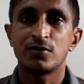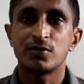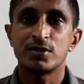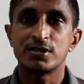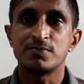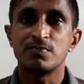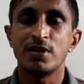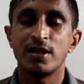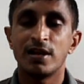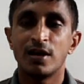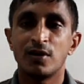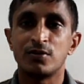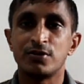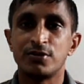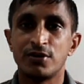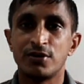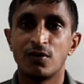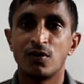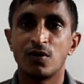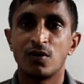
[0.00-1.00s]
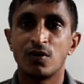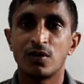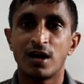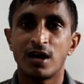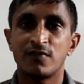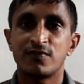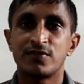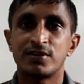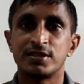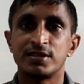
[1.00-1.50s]
to his beloved dog
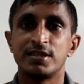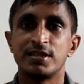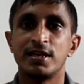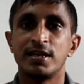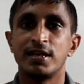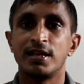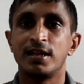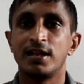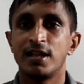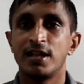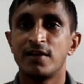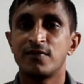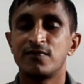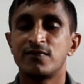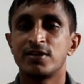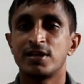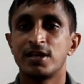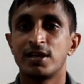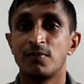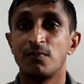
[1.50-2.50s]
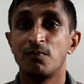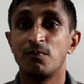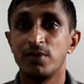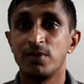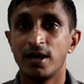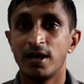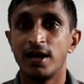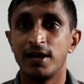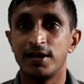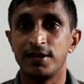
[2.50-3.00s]
after they left him
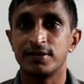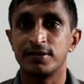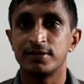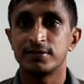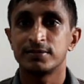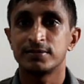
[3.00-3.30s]
behind.